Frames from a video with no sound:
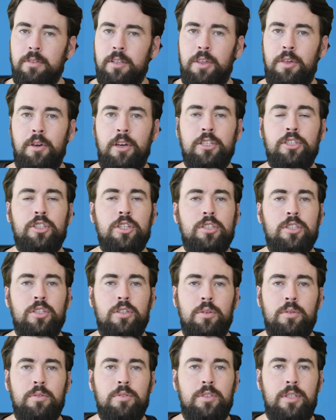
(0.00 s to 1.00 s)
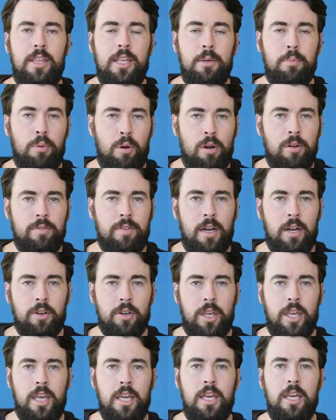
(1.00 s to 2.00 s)
you can just use the
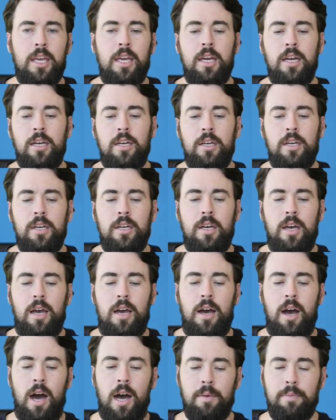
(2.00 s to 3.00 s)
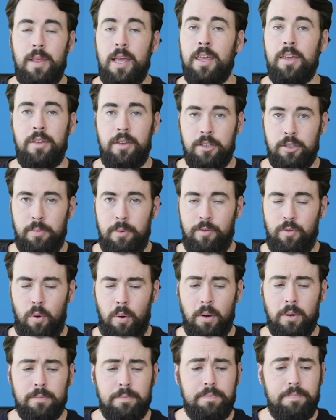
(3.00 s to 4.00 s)
profile key that you used
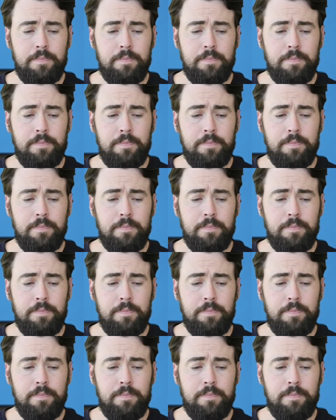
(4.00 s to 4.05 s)
before.